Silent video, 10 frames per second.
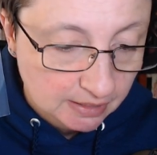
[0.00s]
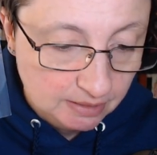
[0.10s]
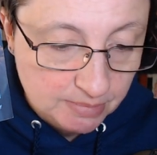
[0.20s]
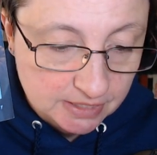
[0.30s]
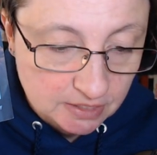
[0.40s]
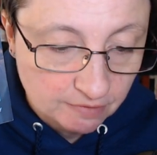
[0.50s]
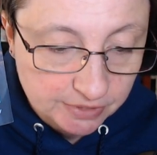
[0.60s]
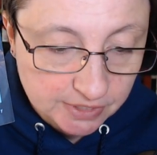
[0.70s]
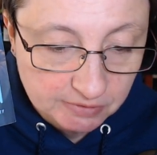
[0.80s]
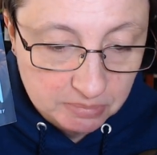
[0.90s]
amidst
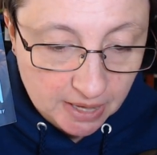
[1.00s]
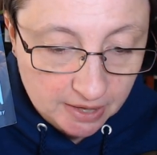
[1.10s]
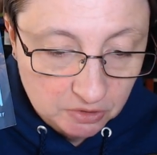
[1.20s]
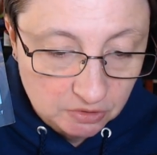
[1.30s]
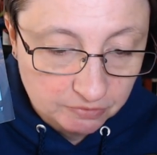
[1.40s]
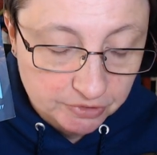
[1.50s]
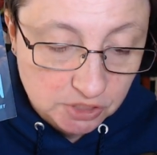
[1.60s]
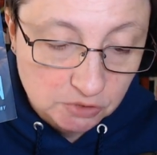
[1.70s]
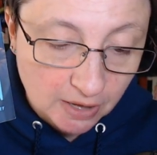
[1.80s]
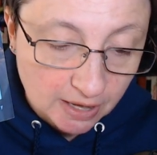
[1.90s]
unforgiving battle for
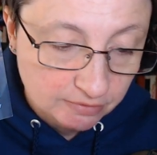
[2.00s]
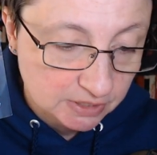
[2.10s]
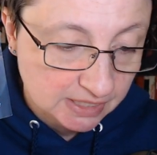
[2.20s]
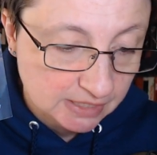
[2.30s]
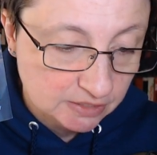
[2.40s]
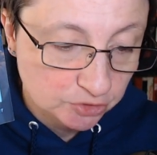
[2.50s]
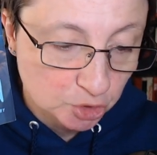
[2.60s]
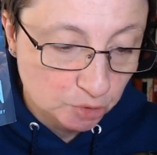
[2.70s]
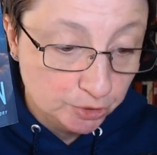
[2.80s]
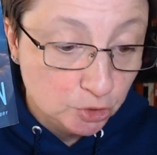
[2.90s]
survival against the
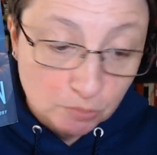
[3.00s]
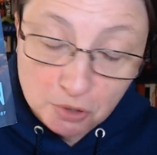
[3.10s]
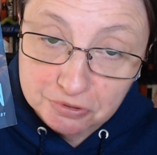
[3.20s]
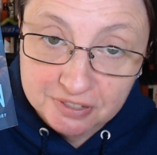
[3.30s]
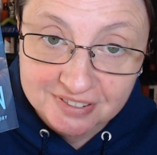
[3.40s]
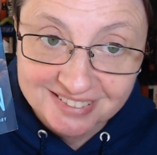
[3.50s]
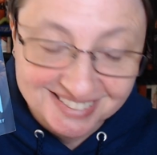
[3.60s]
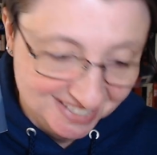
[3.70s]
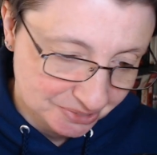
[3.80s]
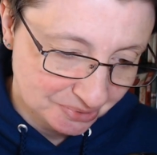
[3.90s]
German U boats
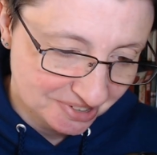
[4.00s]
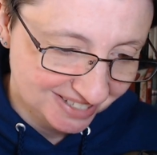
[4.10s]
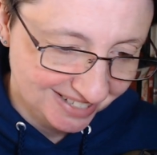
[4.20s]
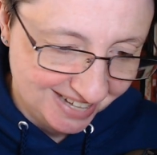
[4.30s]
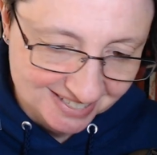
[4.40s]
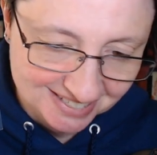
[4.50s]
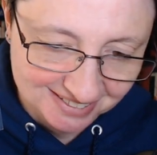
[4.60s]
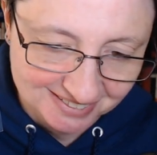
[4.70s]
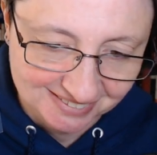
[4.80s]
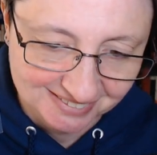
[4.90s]
in the North Atlantic.